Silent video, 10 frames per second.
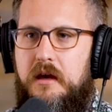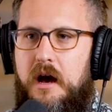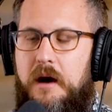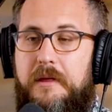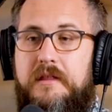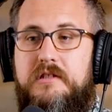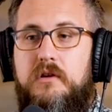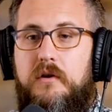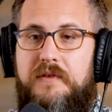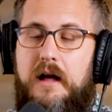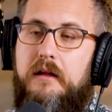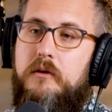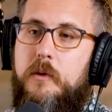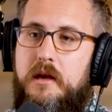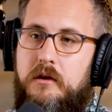Um, and then still
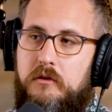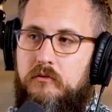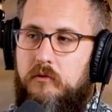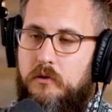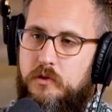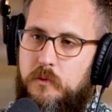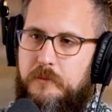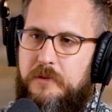evaluate your gross one.